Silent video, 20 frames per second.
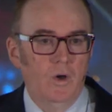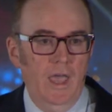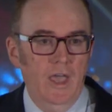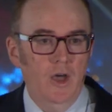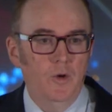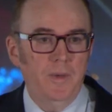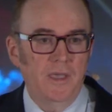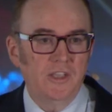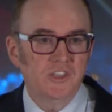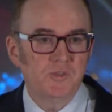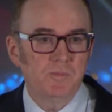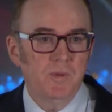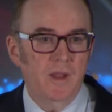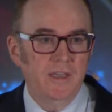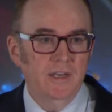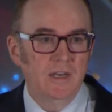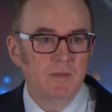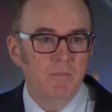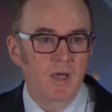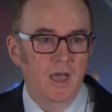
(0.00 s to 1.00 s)
will help
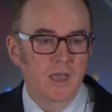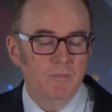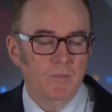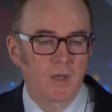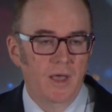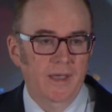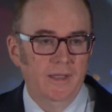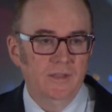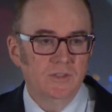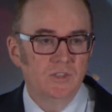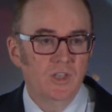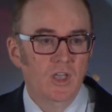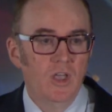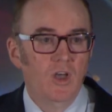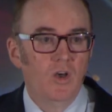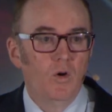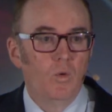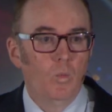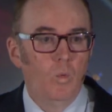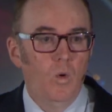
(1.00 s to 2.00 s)
explain, in my mind,
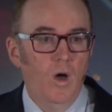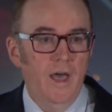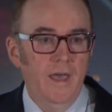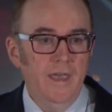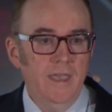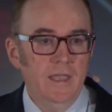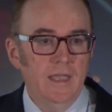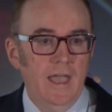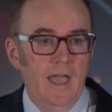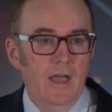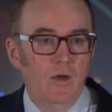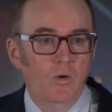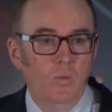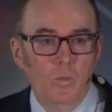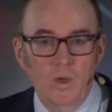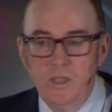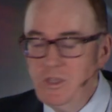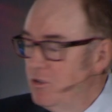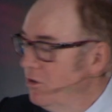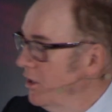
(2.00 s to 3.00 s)
why,
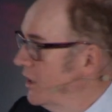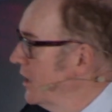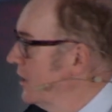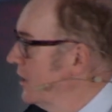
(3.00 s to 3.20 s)
when you